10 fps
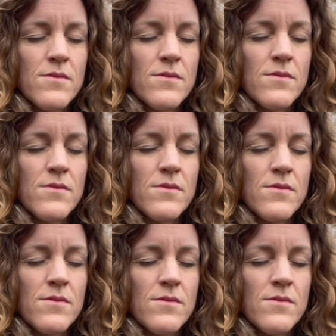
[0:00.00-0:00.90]

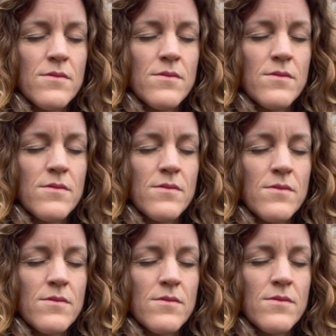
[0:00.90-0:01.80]

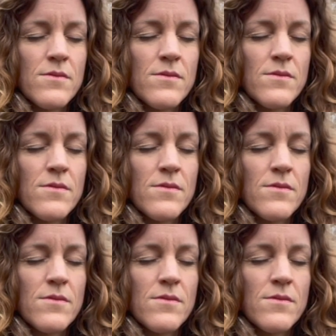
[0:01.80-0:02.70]

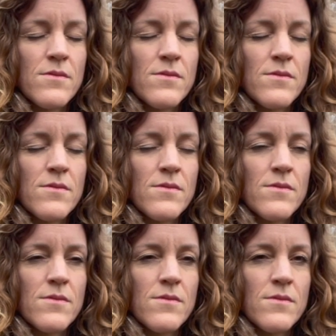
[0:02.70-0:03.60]

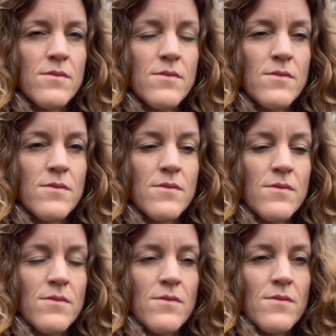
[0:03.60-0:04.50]

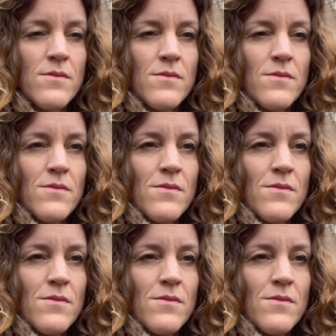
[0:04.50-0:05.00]
Nothing is said.